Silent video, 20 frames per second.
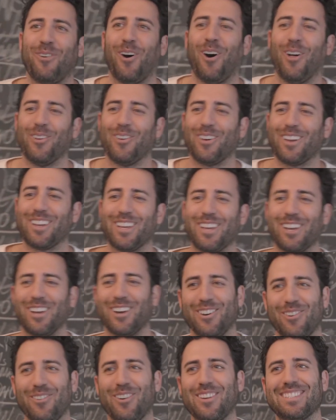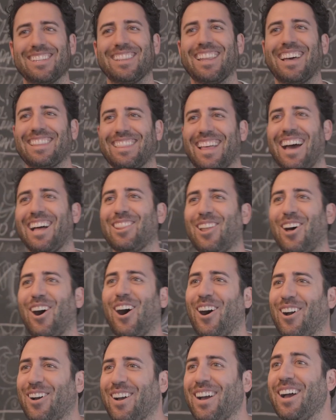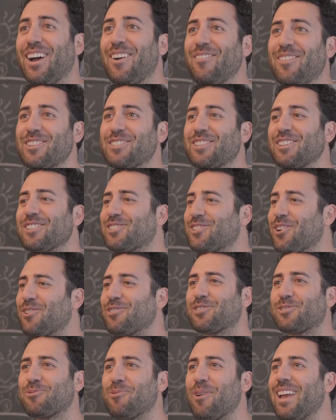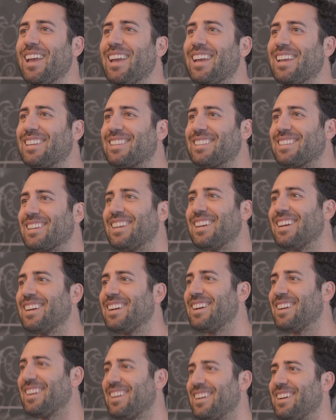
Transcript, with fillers: following you. It wasn't like that long. But she's so sweet. Yeah, I think